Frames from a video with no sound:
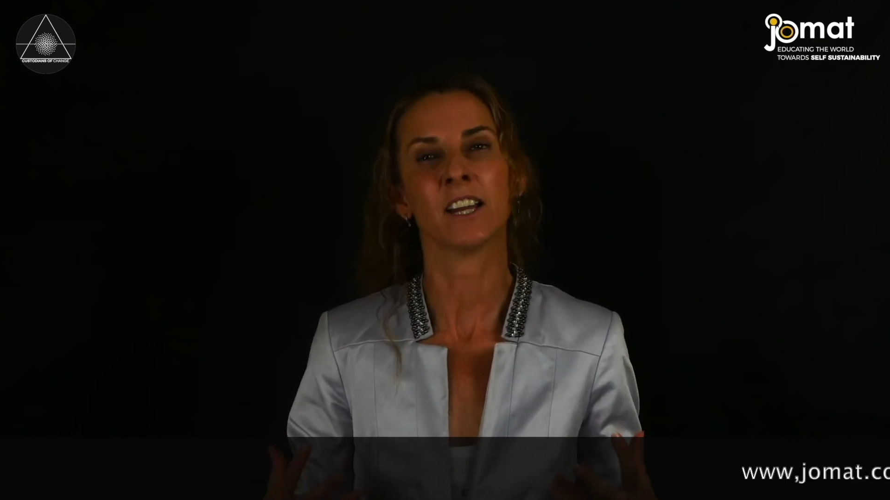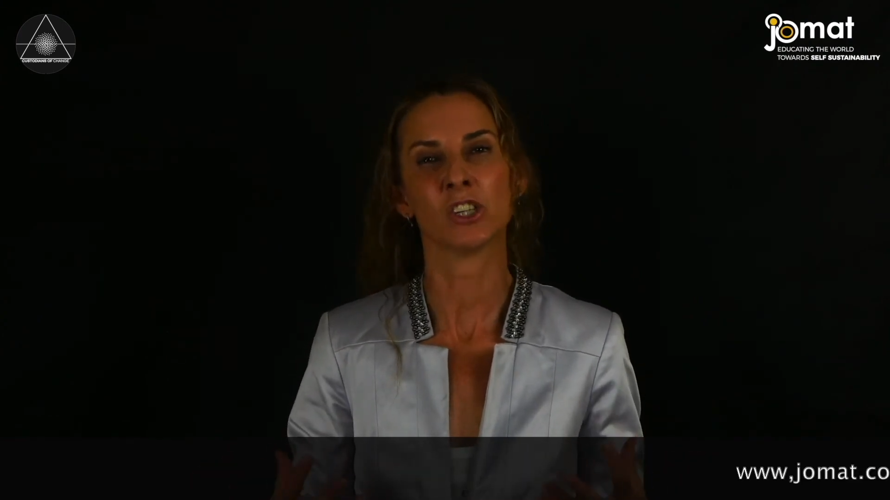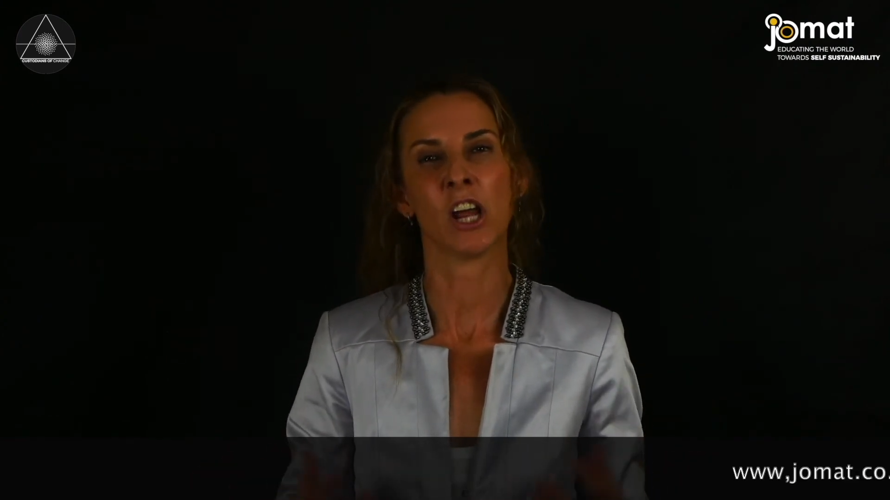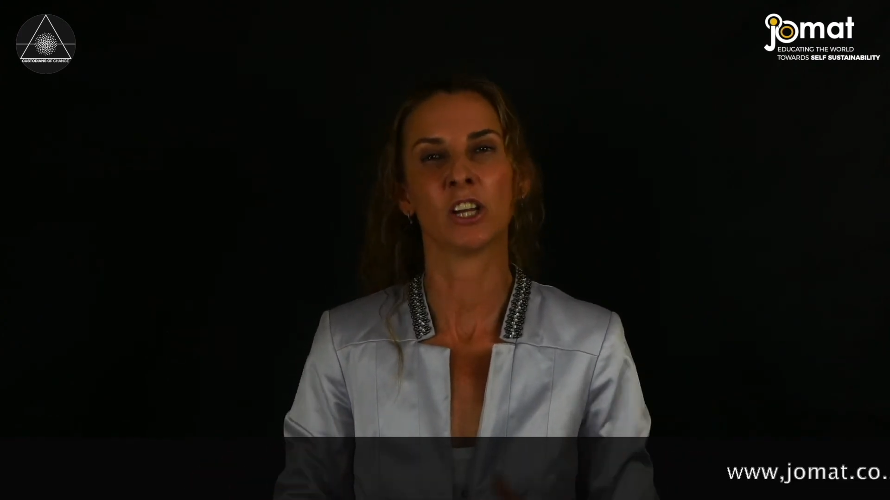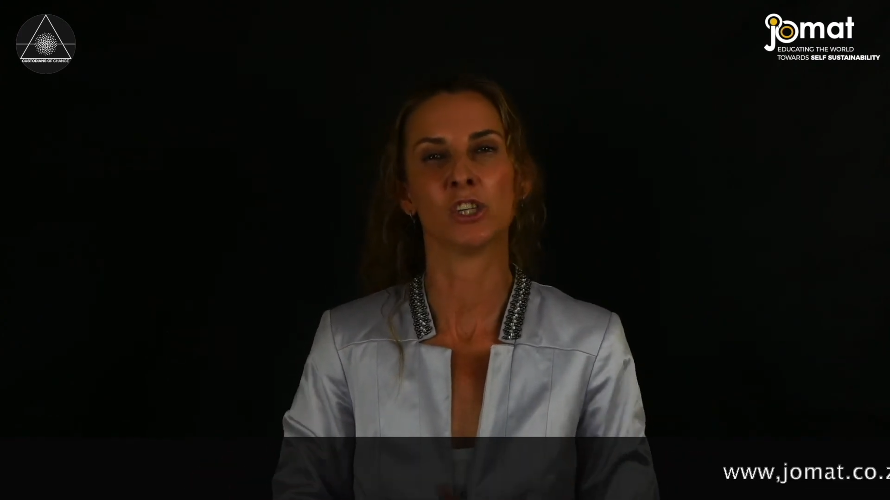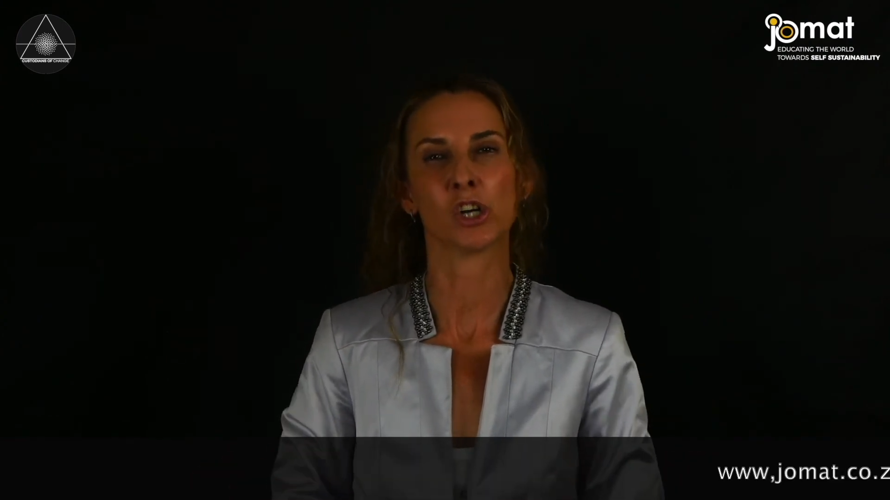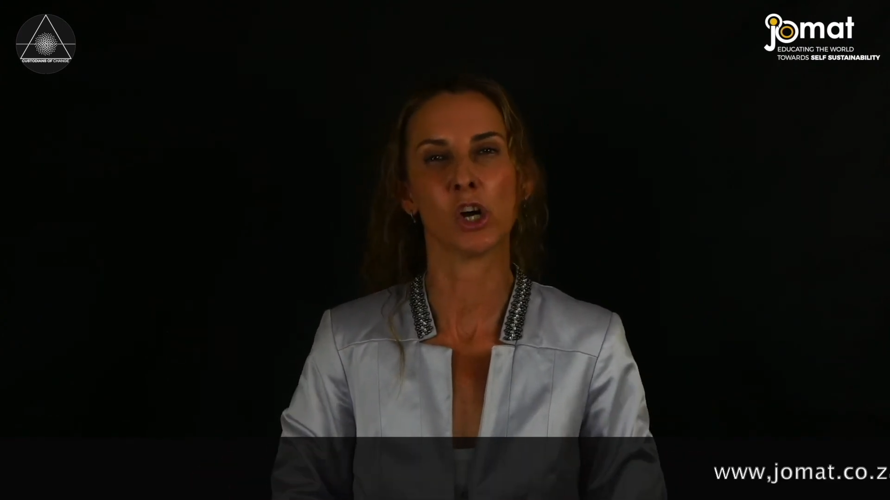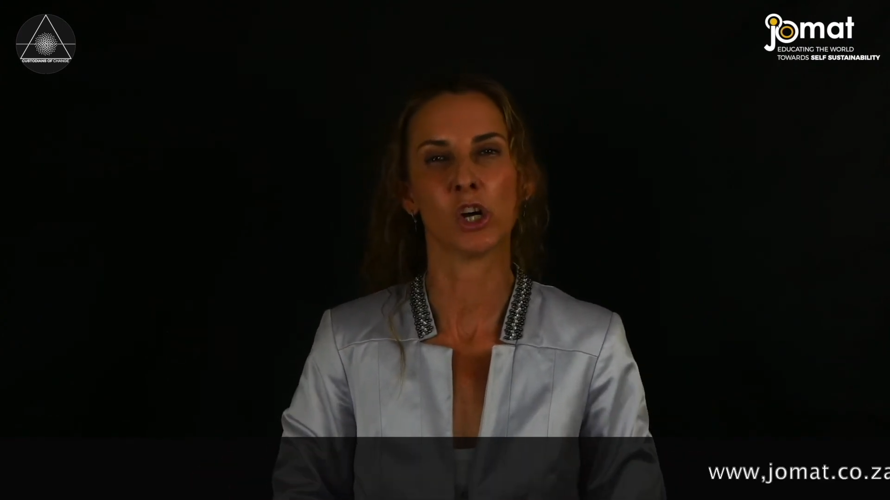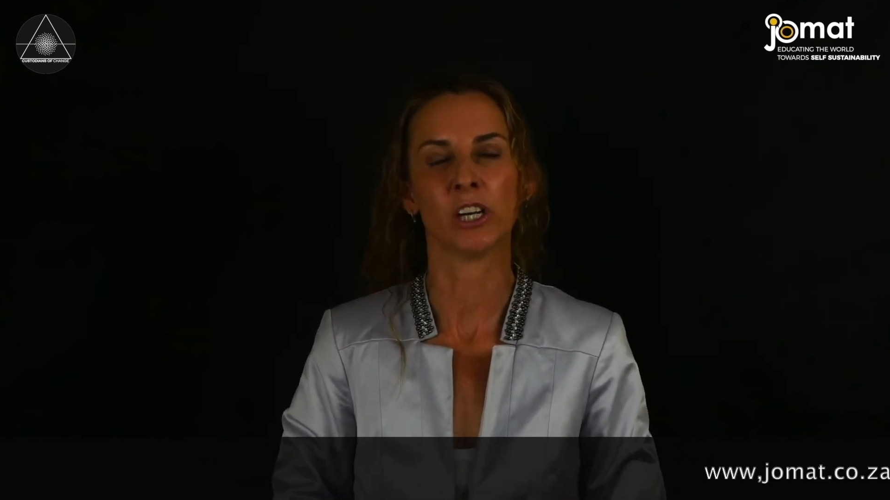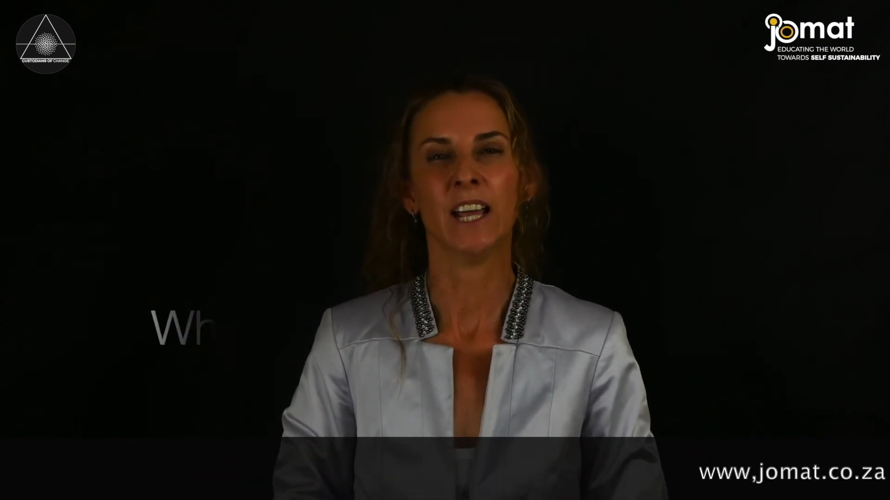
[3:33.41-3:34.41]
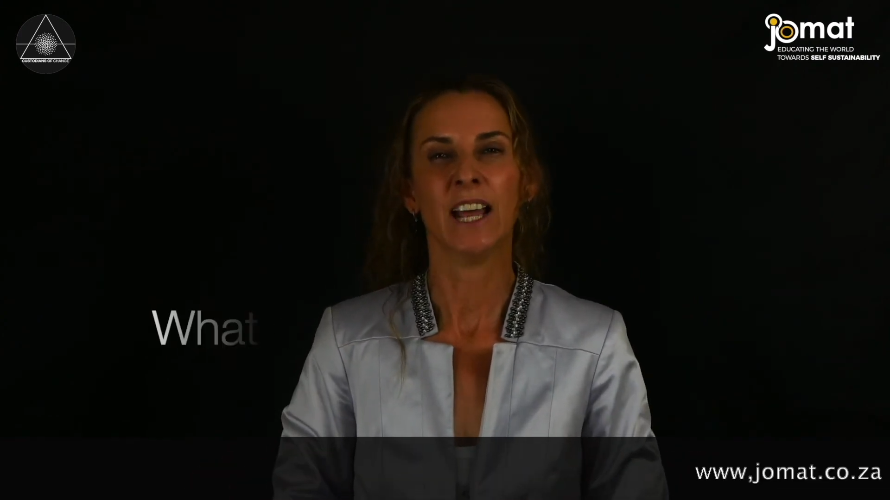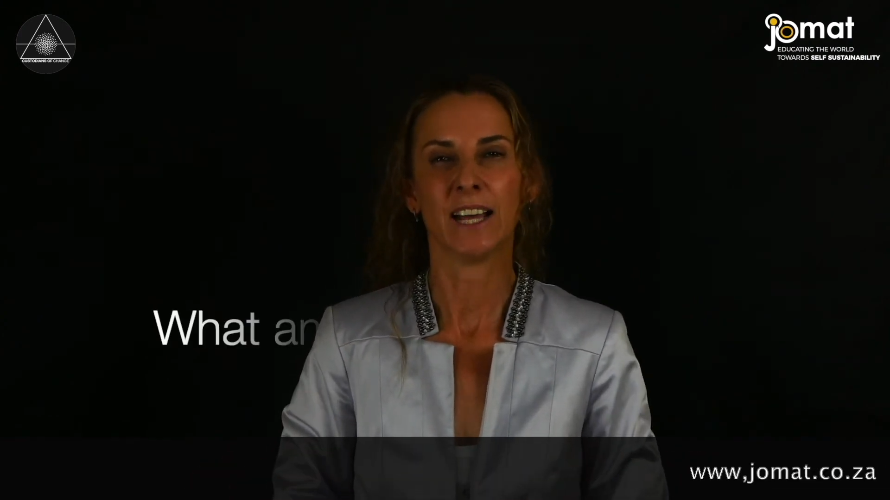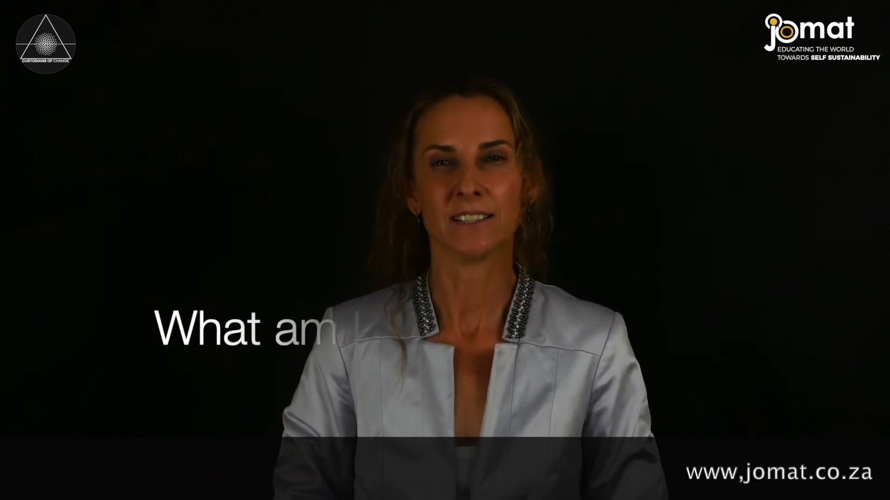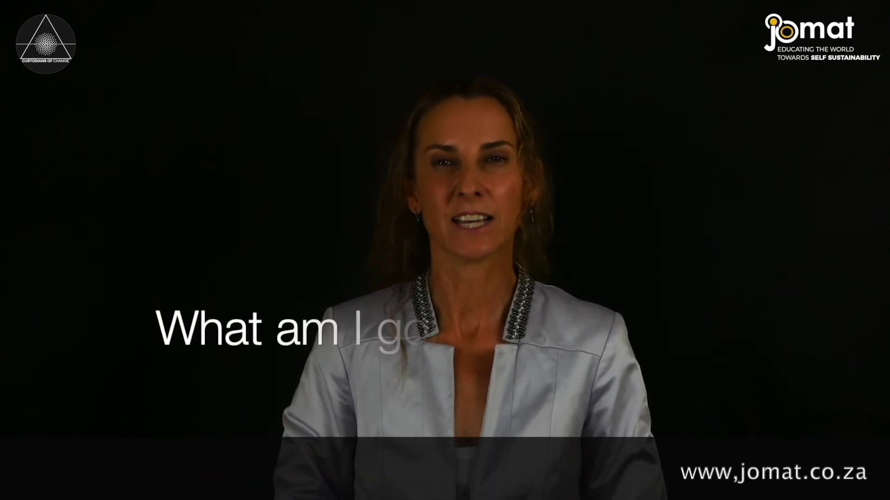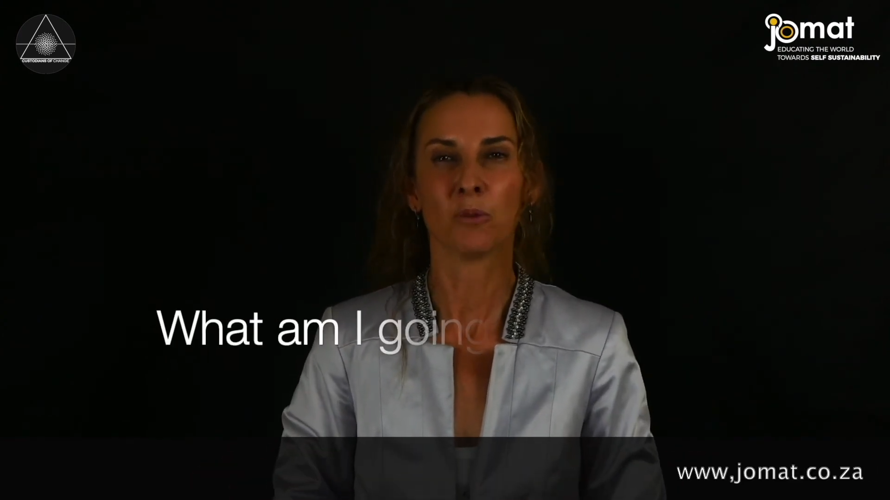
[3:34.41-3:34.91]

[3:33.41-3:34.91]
challenge on and say,